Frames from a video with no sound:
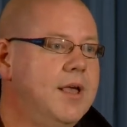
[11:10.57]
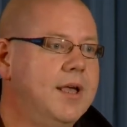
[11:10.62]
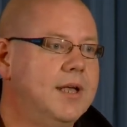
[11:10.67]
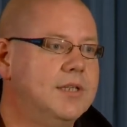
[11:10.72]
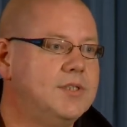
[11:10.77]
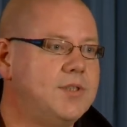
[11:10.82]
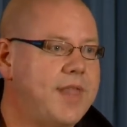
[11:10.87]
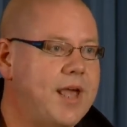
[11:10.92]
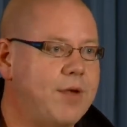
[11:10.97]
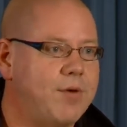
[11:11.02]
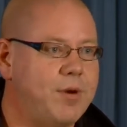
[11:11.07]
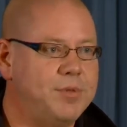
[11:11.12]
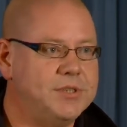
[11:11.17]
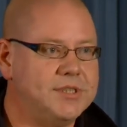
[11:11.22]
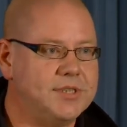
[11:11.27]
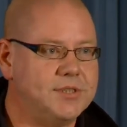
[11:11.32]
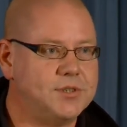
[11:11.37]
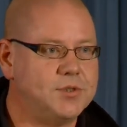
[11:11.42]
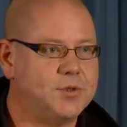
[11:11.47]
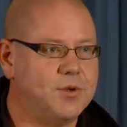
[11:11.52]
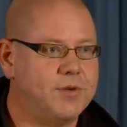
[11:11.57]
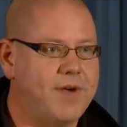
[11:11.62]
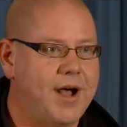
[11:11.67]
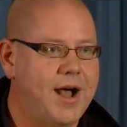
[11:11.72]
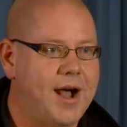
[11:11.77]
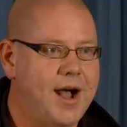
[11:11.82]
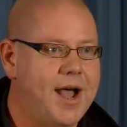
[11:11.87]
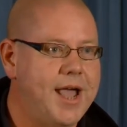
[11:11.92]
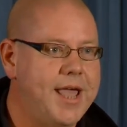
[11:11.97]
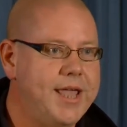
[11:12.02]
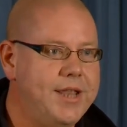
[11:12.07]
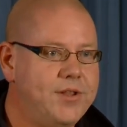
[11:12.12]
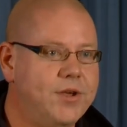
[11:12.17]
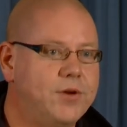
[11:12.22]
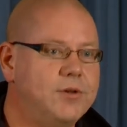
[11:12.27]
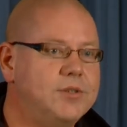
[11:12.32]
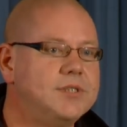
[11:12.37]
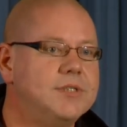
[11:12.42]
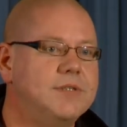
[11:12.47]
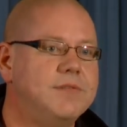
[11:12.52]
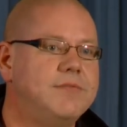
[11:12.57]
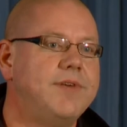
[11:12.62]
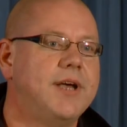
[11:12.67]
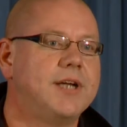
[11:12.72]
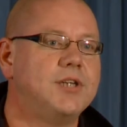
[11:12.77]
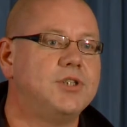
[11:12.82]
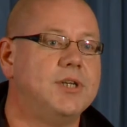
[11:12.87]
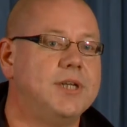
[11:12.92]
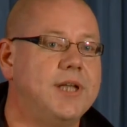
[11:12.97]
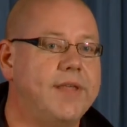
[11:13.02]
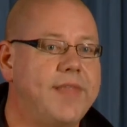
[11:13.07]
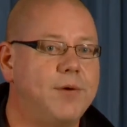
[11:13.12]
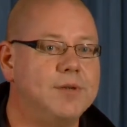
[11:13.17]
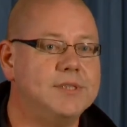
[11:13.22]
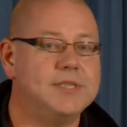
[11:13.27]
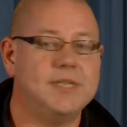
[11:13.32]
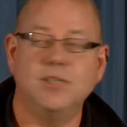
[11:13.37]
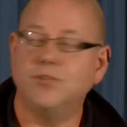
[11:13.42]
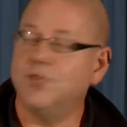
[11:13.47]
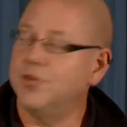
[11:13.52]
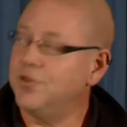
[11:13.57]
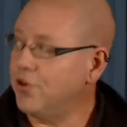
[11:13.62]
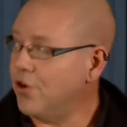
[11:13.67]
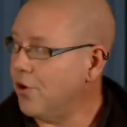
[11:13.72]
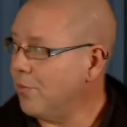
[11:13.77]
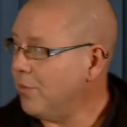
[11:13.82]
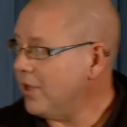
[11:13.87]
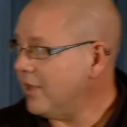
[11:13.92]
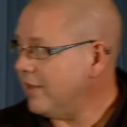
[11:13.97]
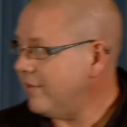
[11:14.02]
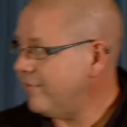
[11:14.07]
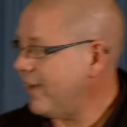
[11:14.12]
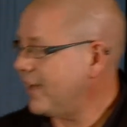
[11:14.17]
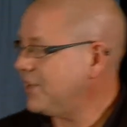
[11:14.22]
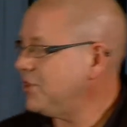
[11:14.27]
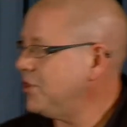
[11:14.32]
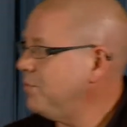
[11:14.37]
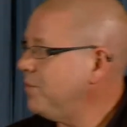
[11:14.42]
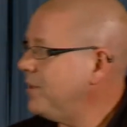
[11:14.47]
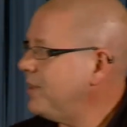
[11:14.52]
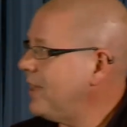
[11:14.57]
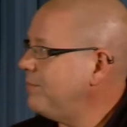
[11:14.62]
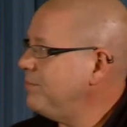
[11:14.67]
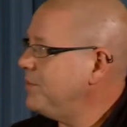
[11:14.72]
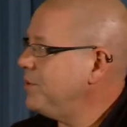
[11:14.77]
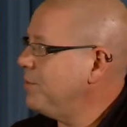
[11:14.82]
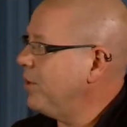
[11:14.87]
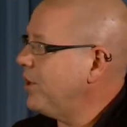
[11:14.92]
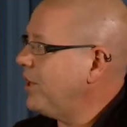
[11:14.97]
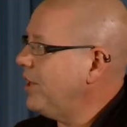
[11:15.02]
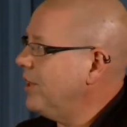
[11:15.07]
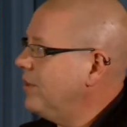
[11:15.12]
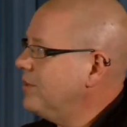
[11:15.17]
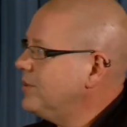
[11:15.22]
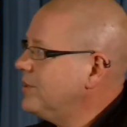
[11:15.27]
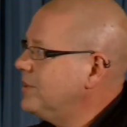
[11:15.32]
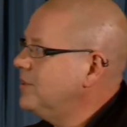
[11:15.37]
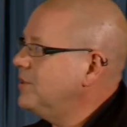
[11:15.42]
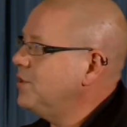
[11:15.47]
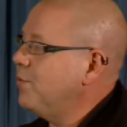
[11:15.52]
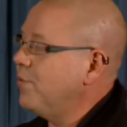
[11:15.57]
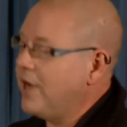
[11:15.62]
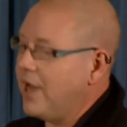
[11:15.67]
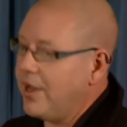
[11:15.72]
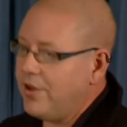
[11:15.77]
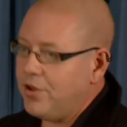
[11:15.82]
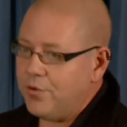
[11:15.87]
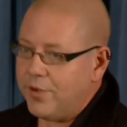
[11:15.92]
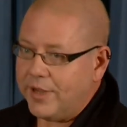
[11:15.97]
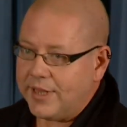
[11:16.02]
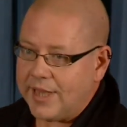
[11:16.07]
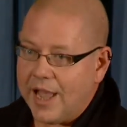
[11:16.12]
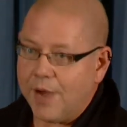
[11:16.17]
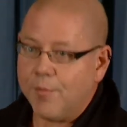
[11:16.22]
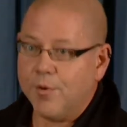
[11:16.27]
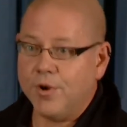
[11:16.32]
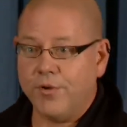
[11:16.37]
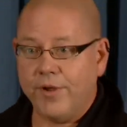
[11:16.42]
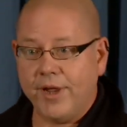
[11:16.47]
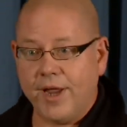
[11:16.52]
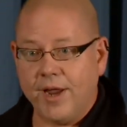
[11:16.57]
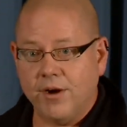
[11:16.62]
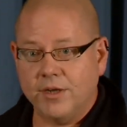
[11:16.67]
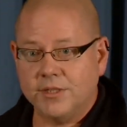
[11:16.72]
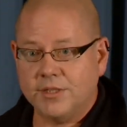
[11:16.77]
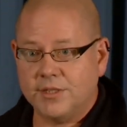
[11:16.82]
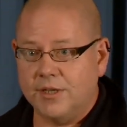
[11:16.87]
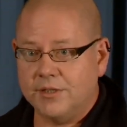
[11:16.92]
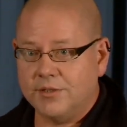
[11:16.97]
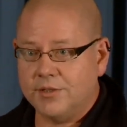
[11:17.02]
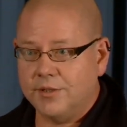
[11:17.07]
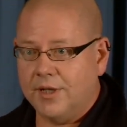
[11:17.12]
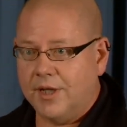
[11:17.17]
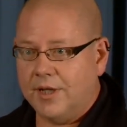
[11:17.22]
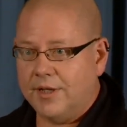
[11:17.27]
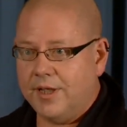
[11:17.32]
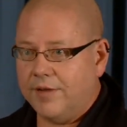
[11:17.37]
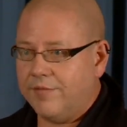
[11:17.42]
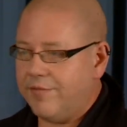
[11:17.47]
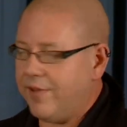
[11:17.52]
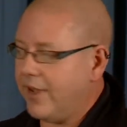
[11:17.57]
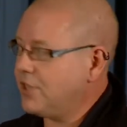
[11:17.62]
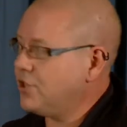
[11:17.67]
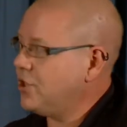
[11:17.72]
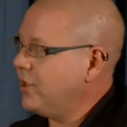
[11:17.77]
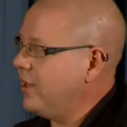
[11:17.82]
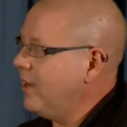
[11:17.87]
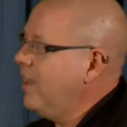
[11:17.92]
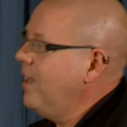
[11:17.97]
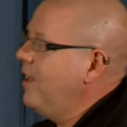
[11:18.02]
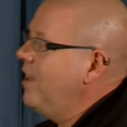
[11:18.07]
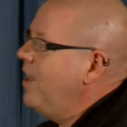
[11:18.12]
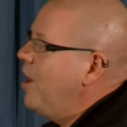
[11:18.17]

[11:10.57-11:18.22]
And so that represents a sort of high dose infection. Now that was intradermal infection with M. tuberculosis, so we're not doing that. We're doing aerosol infection.